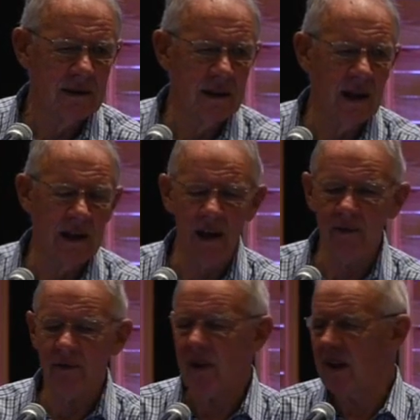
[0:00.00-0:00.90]
You know,
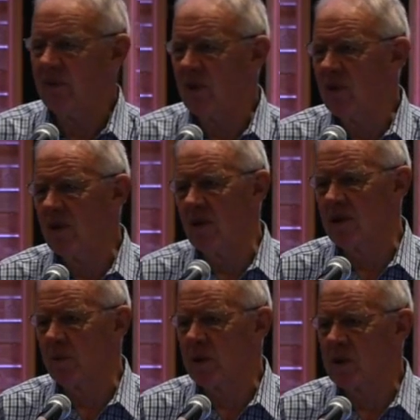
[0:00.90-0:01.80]
now, if you knew I
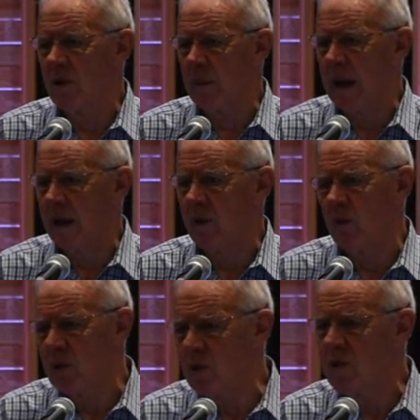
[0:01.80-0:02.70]
was Episcopalian,
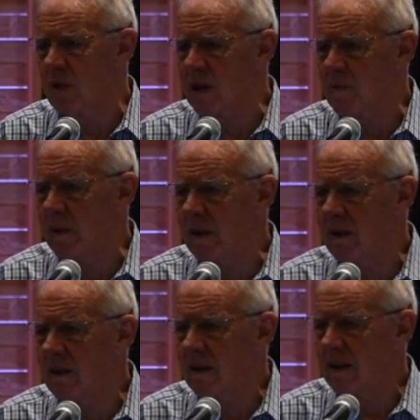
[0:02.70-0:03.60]
would you trust me?
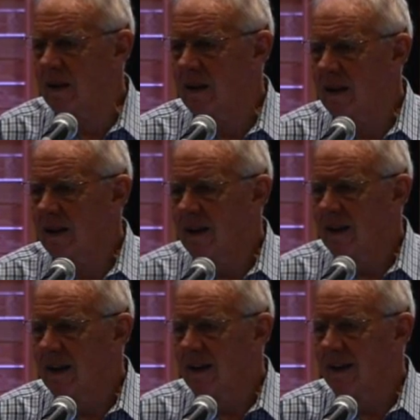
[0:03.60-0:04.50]

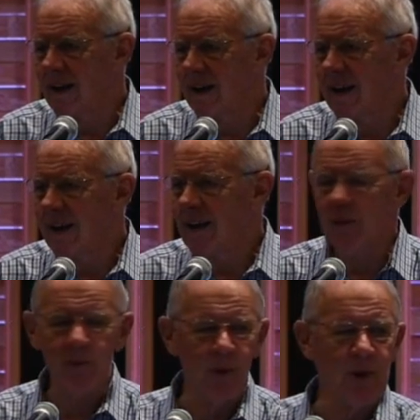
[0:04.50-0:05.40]
Huh?
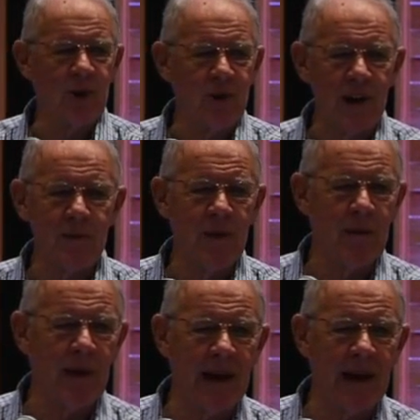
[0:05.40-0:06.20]
I mean, would you trust me to be